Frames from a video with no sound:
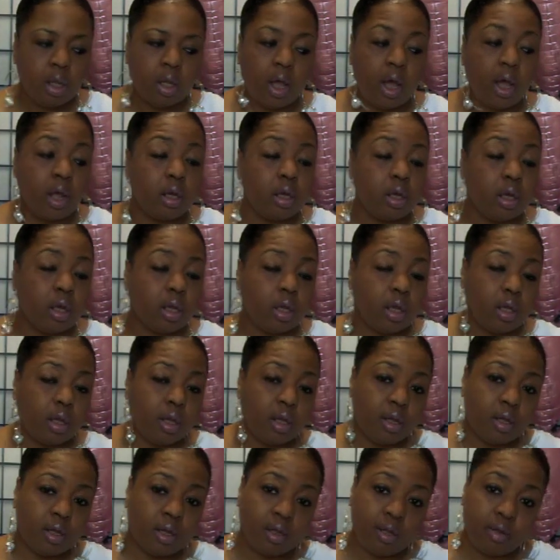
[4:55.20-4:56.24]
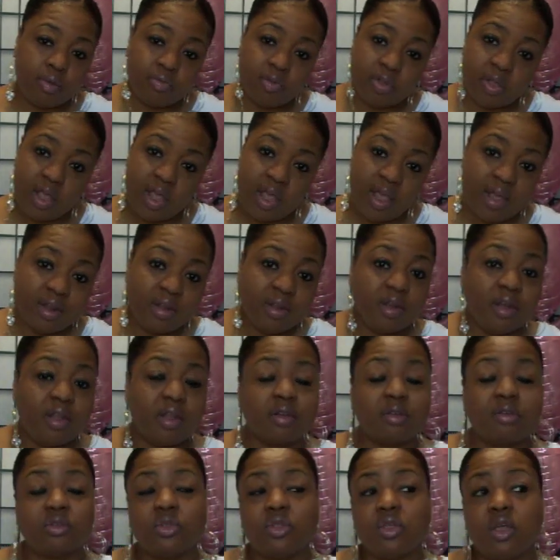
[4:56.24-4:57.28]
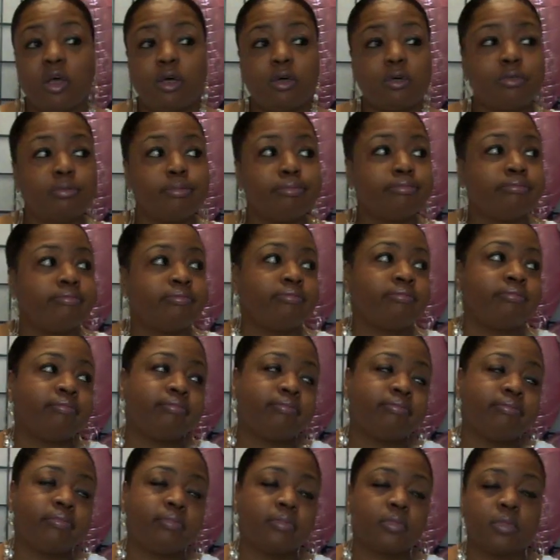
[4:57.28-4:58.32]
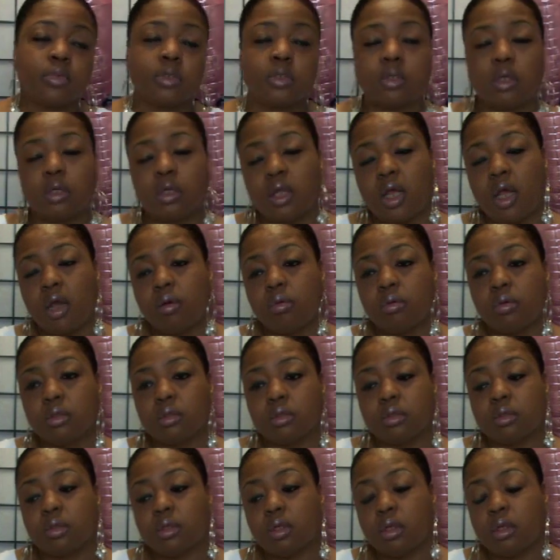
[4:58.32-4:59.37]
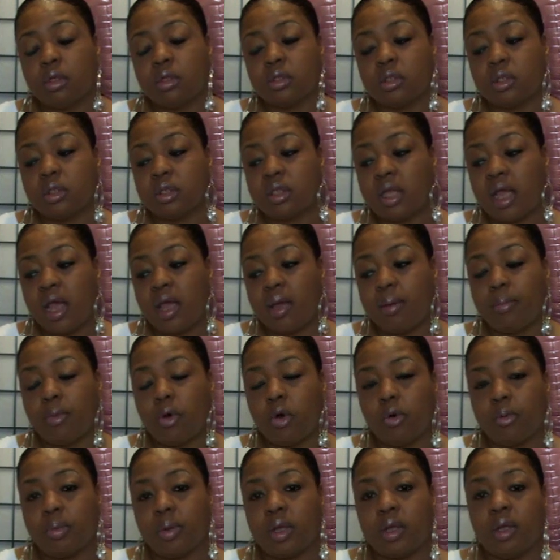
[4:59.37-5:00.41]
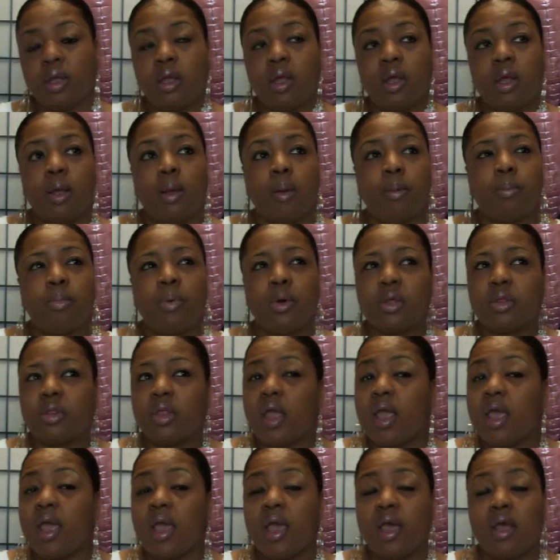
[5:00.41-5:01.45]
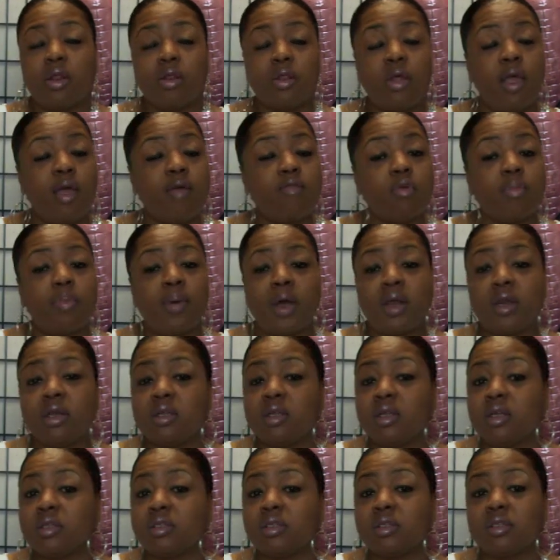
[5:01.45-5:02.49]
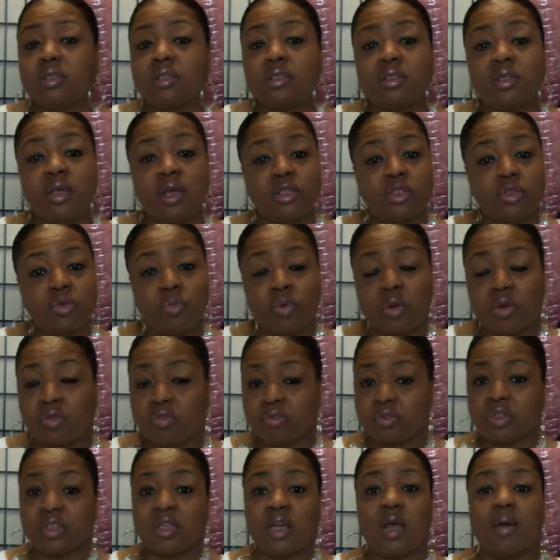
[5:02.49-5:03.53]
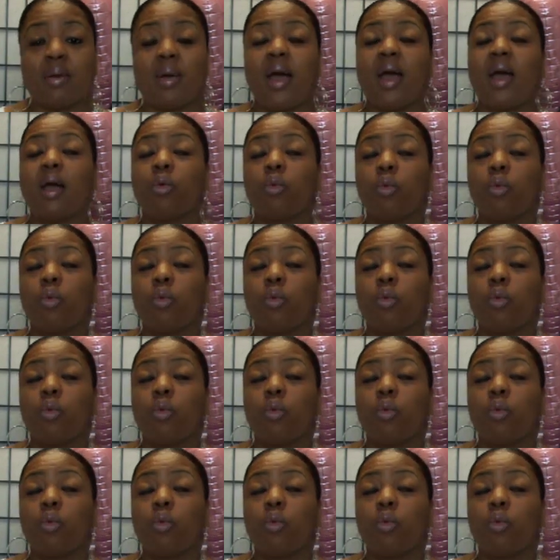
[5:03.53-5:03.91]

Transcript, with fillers: I love the Candy Licker, so that was sad moment but they had everybody did such a wonderful job i